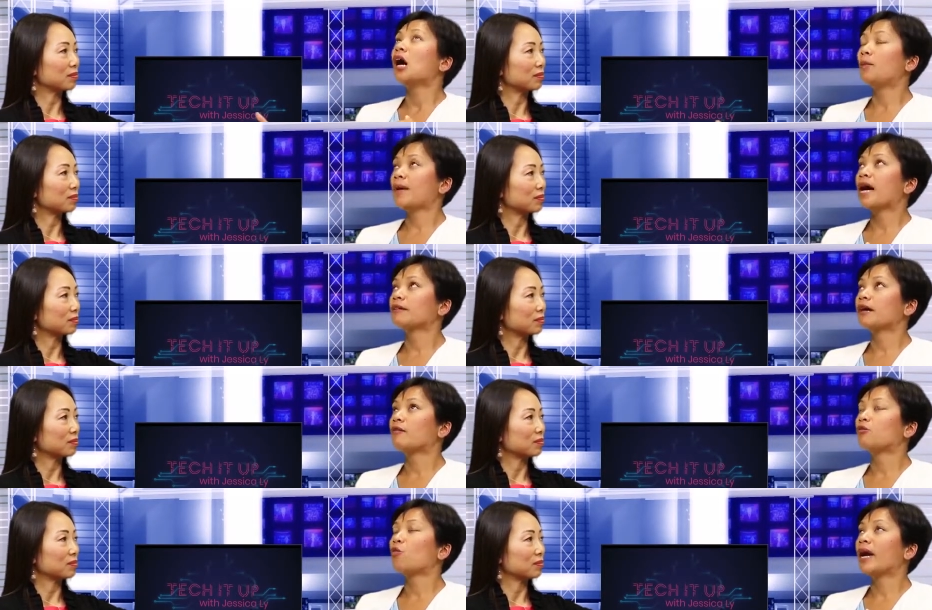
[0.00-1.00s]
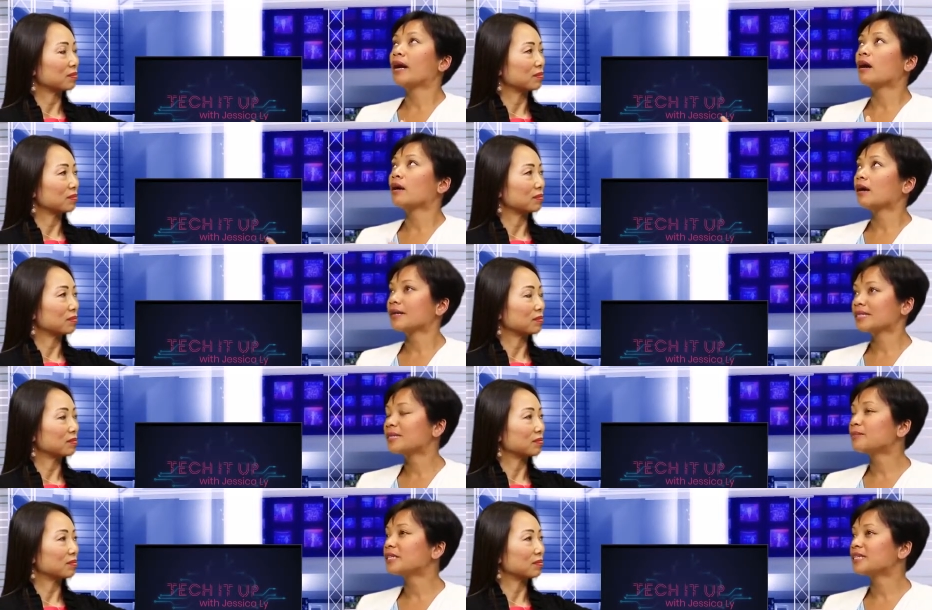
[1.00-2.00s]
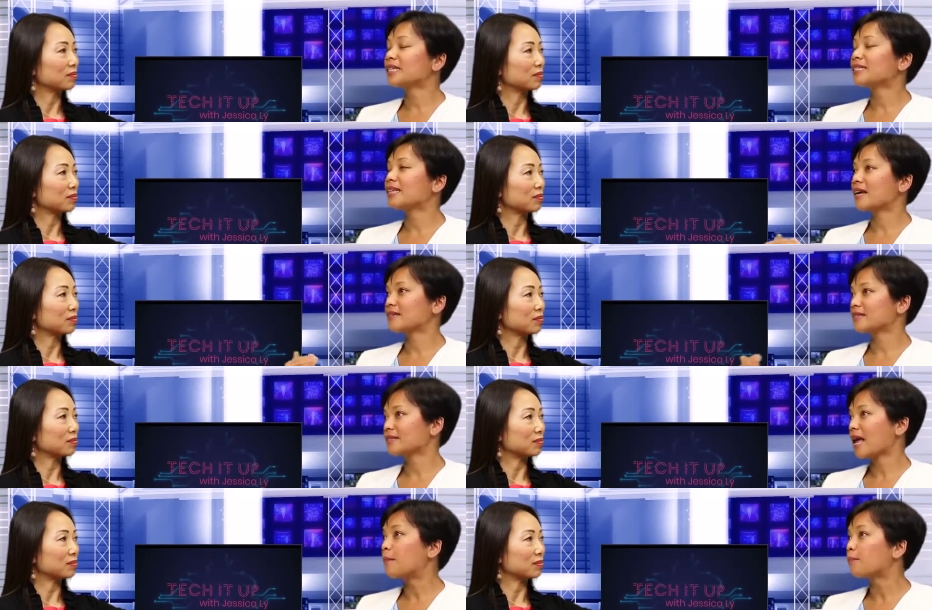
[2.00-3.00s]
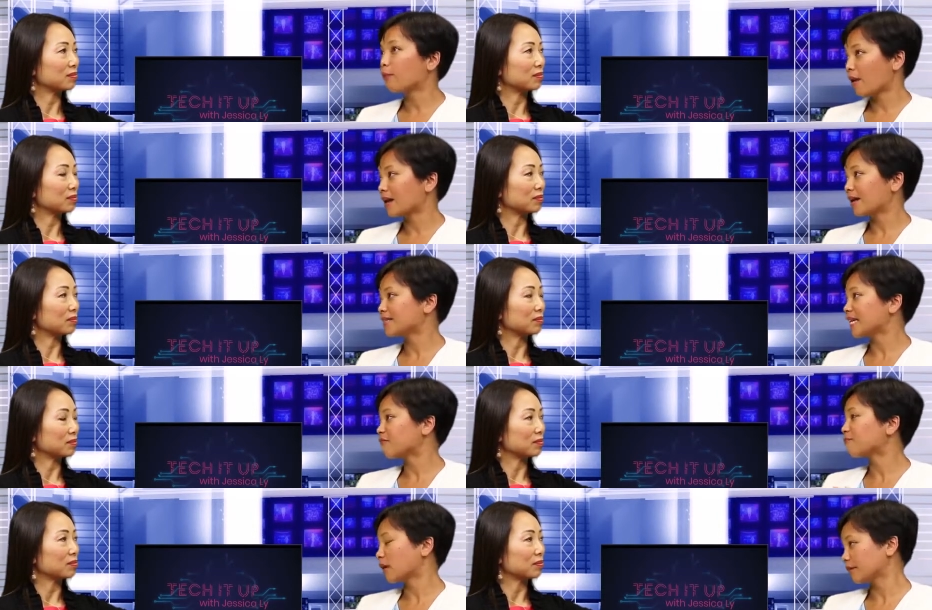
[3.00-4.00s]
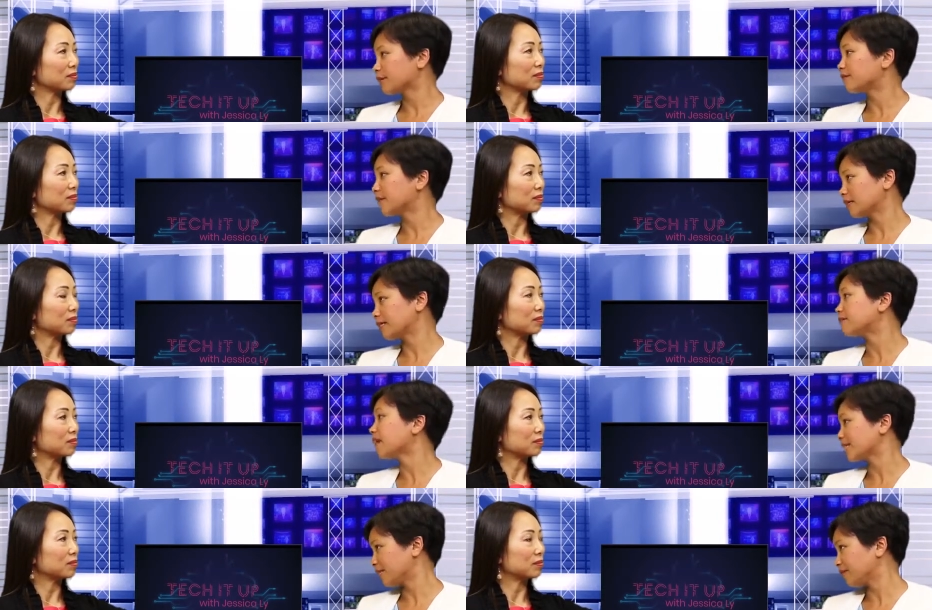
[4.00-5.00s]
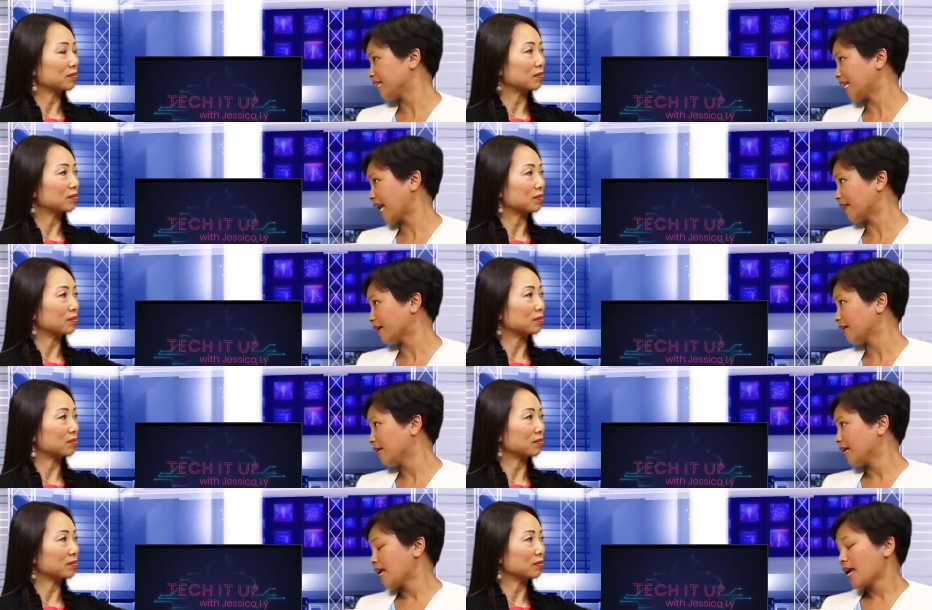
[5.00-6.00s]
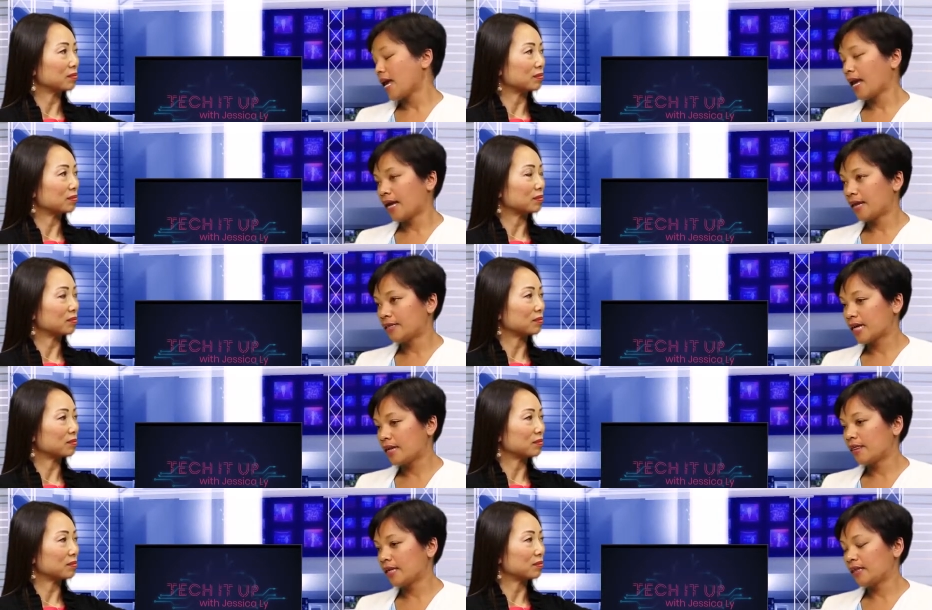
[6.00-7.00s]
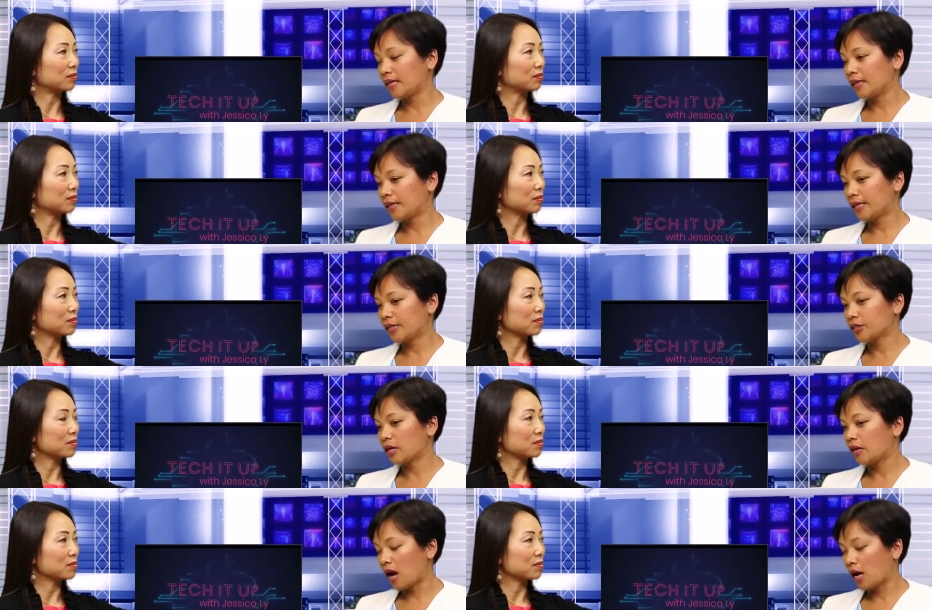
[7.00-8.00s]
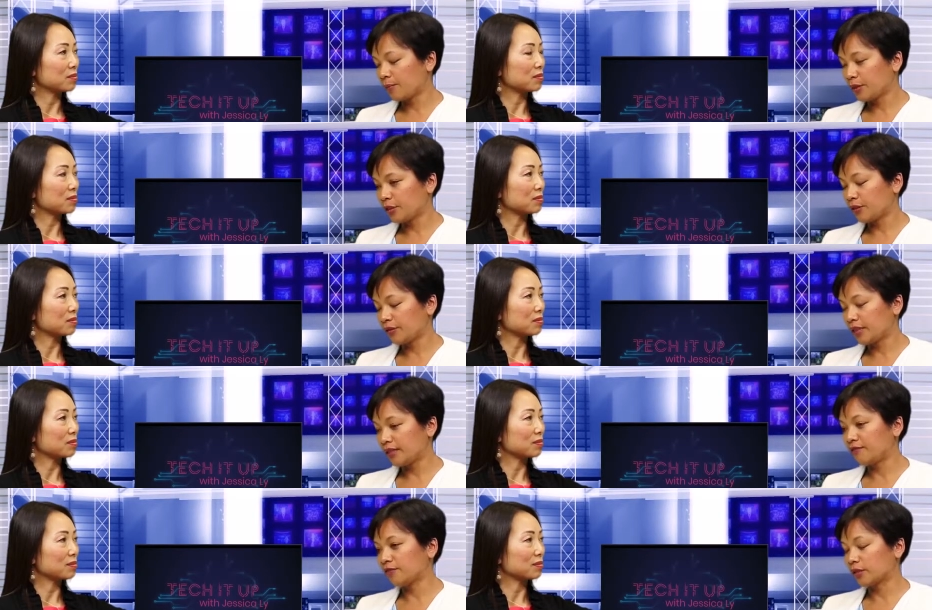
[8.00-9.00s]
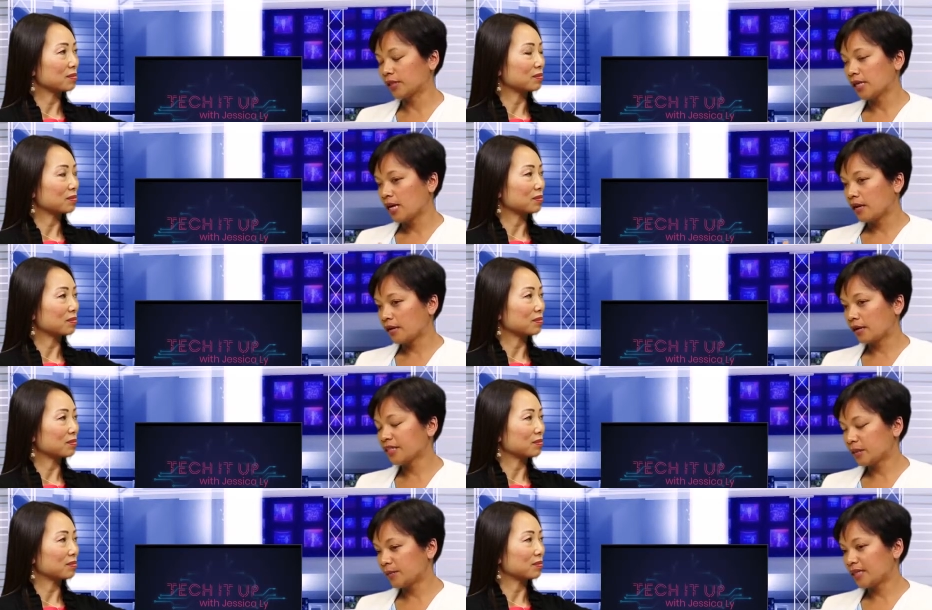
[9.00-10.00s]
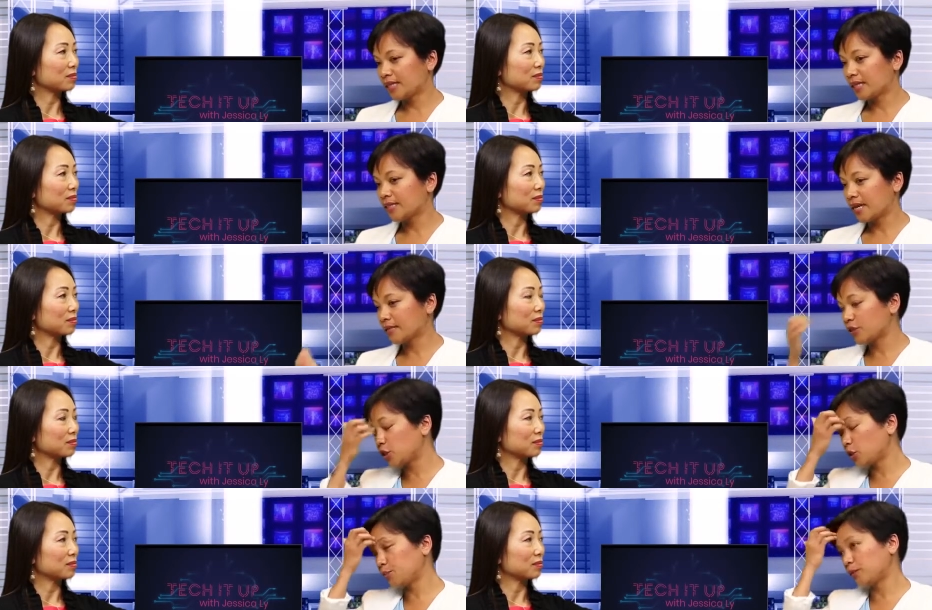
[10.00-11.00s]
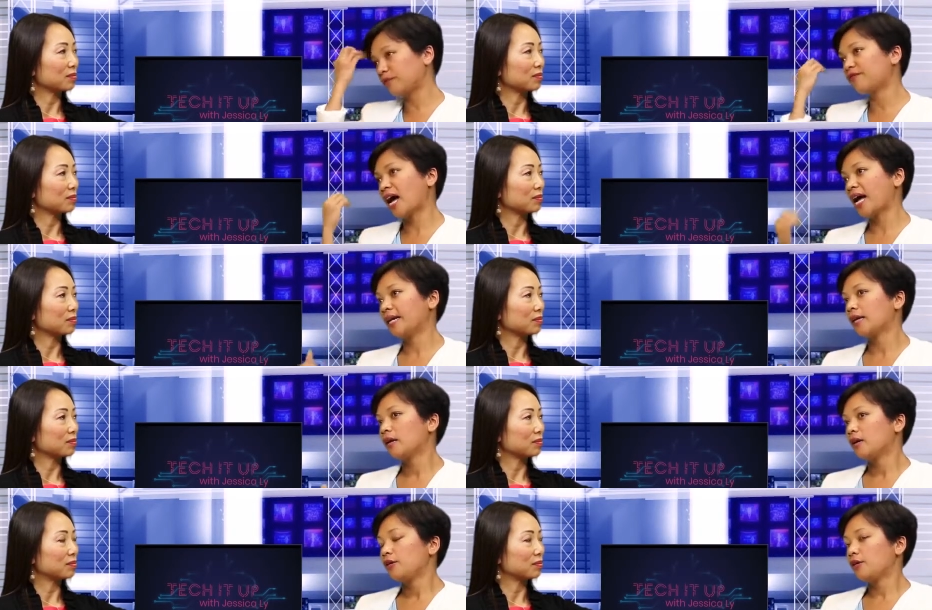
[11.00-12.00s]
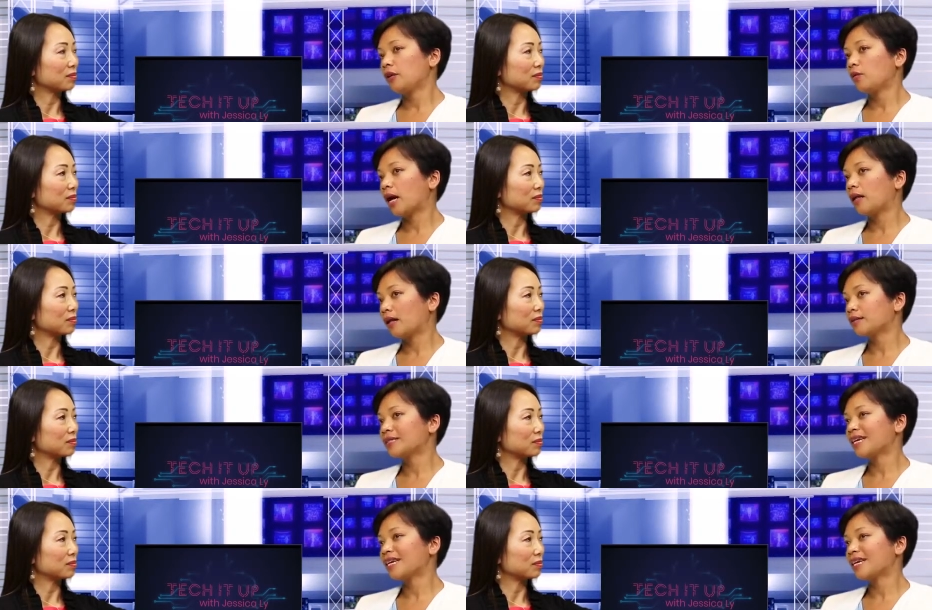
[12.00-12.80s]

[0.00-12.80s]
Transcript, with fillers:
Speaker 1: a background where customer success and product have partnered very effectively together. Mm-hmm. And I think that there's an opportunity for customer success to provide, you know, I'll, I'll